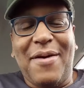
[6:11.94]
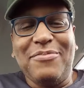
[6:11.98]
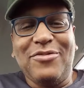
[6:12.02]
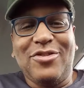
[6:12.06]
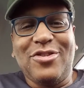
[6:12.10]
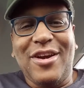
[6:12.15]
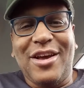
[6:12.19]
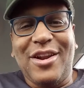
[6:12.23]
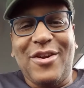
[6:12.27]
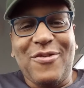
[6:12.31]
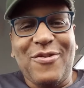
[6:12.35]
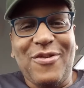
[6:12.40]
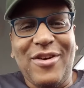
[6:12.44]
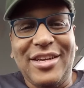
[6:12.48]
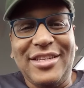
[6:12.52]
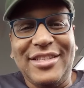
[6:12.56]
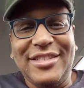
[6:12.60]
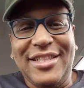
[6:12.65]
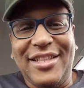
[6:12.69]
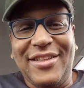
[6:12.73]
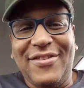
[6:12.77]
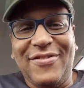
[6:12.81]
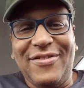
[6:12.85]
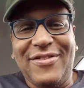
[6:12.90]
trying to rush
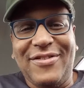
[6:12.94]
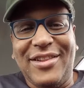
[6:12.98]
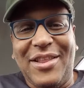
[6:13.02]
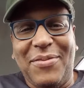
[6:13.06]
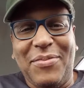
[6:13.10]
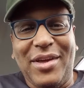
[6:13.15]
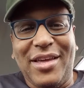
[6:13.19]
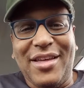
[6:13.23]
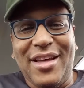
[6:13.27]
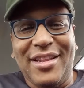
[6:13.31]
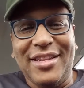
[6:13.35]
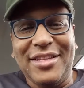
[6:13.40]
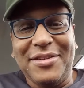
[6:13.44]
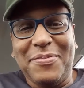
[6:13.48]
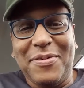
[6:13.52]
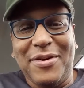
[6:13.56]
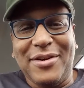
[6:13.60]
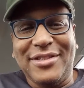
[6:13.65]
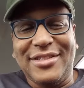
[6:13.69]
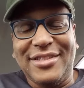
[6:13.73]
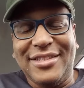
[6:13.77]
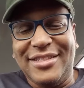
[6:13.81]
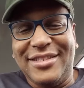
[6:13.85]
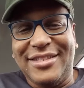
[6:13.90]
and let me call this
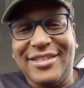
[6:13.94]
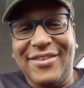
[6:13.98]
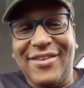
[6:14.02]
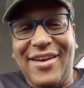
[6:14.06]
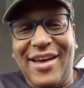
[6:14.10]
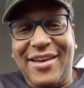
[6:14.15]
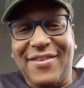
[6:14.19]
person so